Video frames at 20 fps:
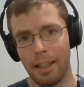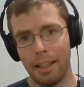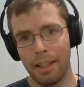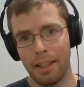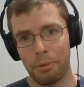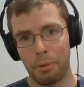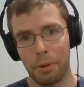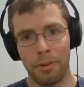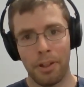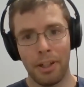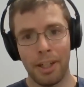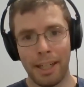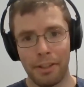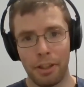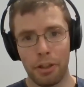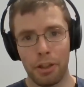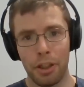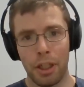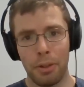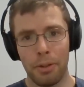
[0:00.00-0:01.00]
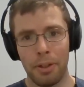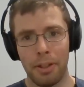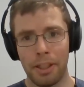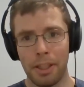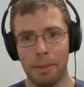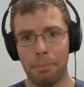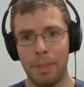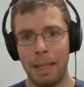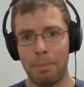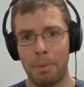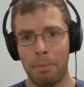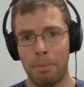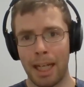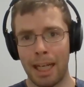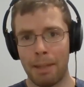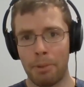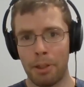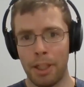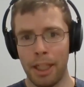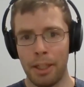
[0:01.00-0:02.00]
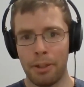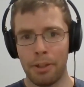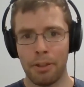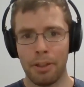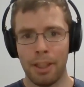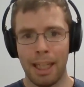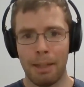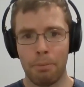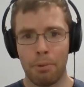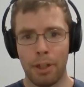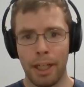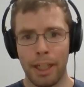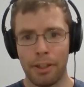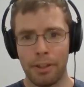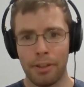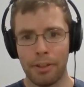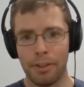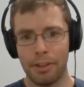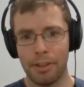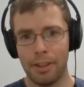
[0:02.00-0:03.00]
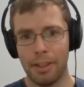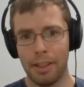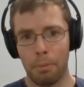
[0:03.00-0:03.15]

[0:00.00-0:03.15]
So it was very nicely shown in this paper by Amadeo and collaborators,